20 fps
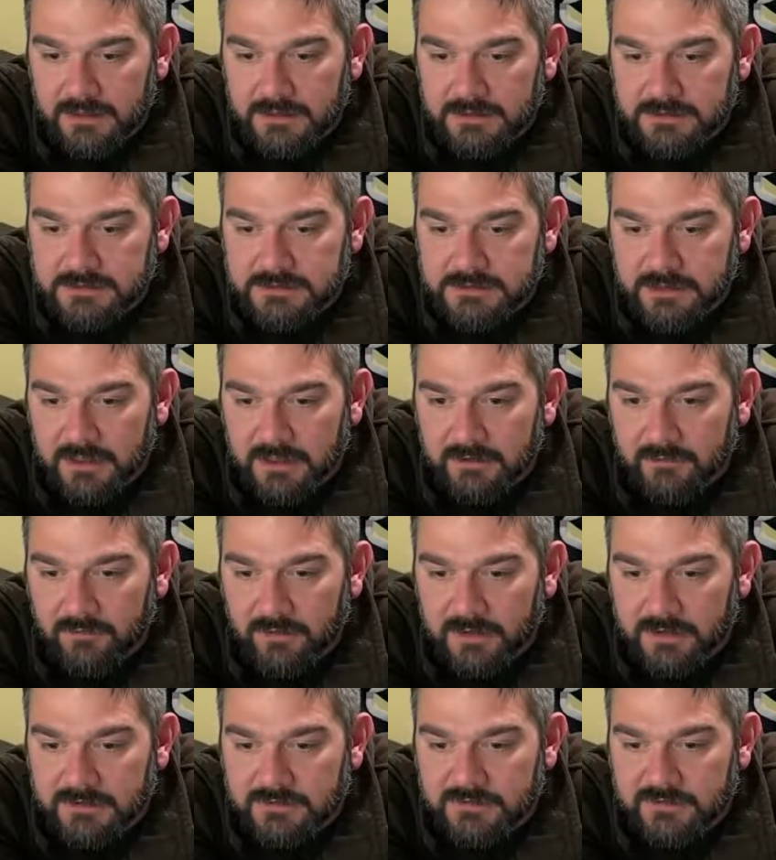Sorry,
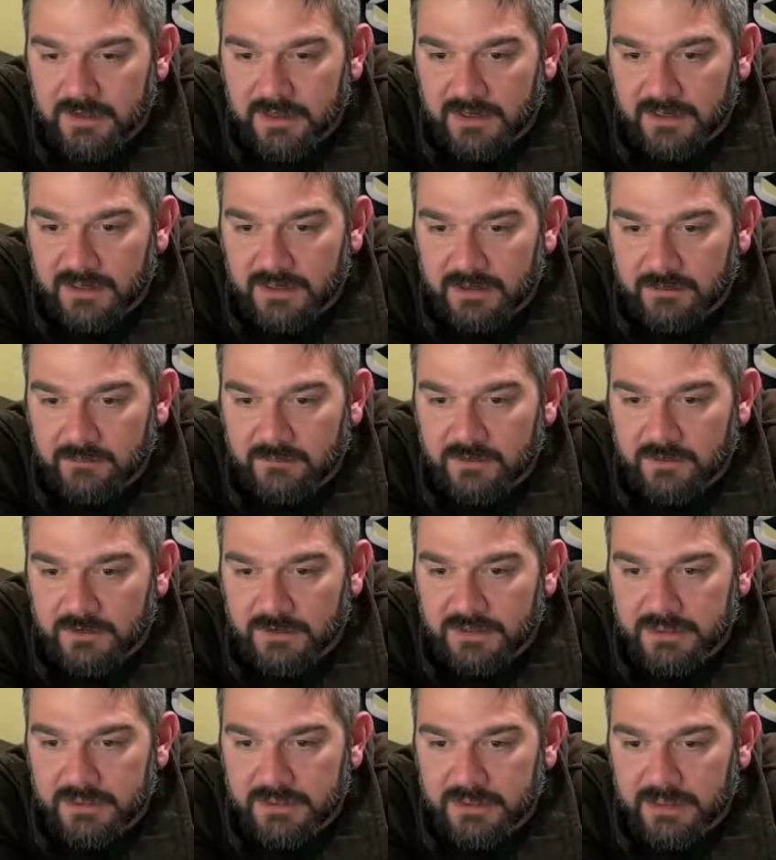1 second. I'm
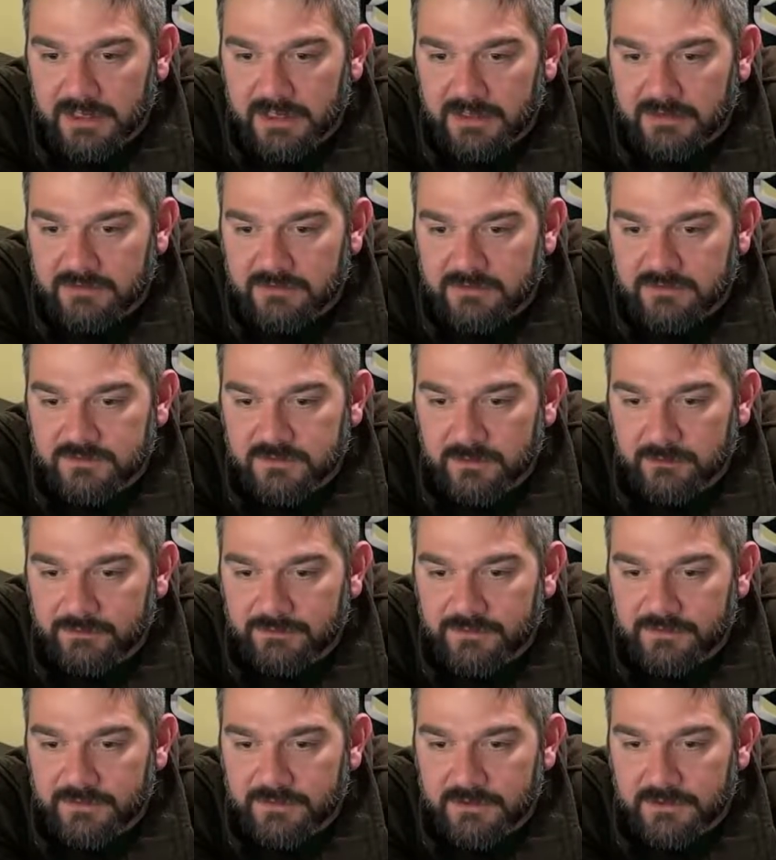looking at
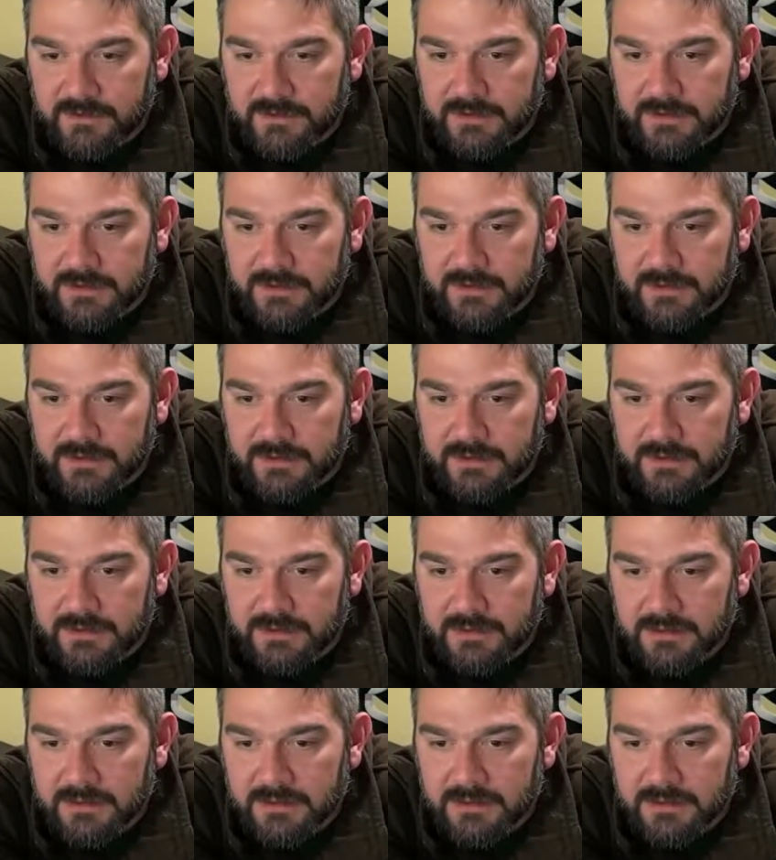something.